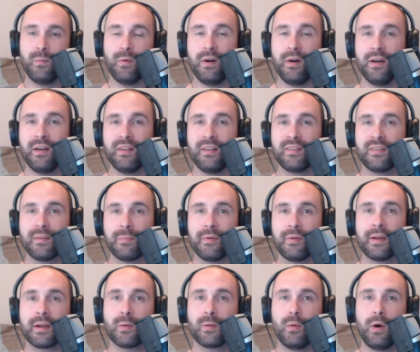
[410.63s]
was a
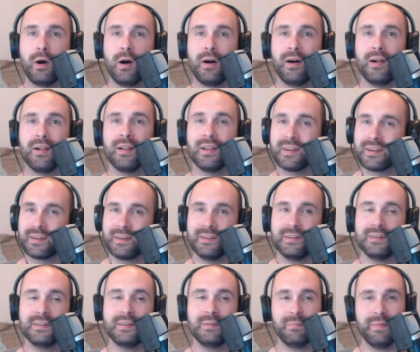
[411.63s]
brick wall.
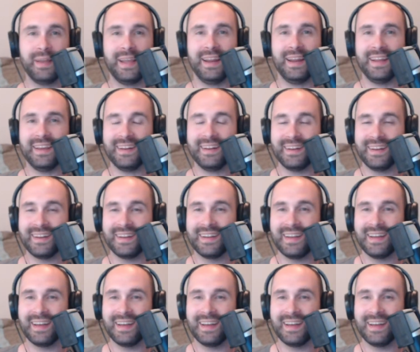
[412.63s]
Couldn't beat it.